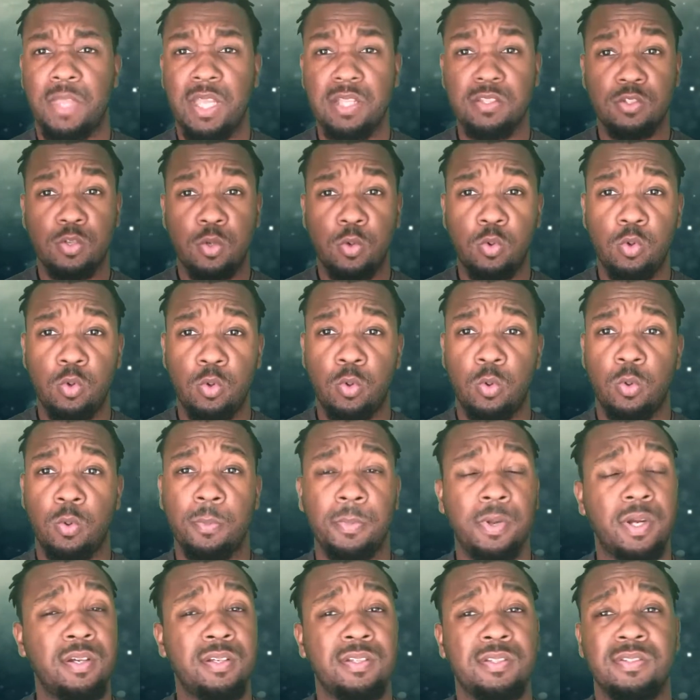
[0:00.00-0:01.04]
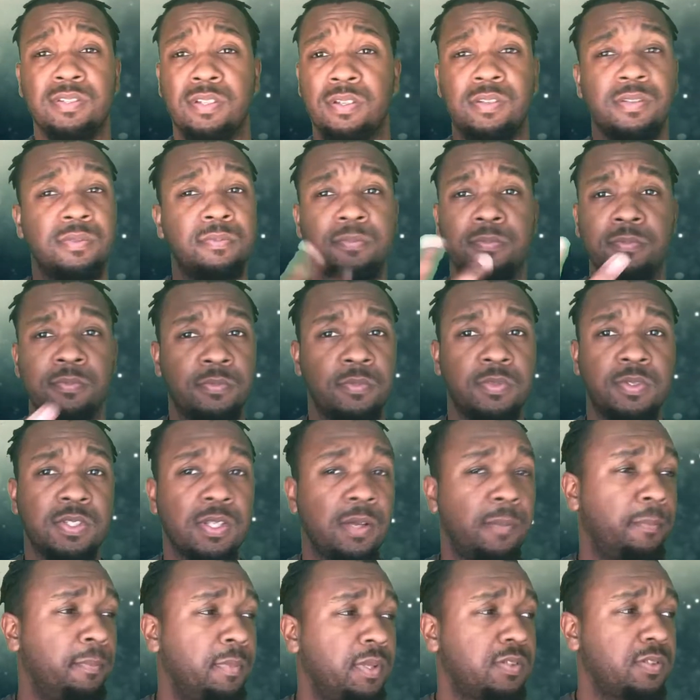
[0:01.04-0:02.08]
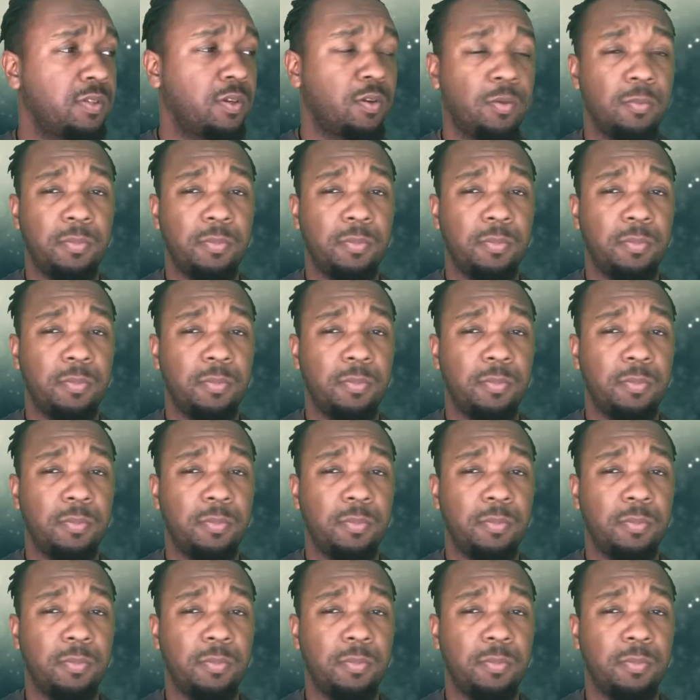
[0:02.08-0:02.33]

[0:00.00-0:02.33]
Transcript: That's cool, because some mystical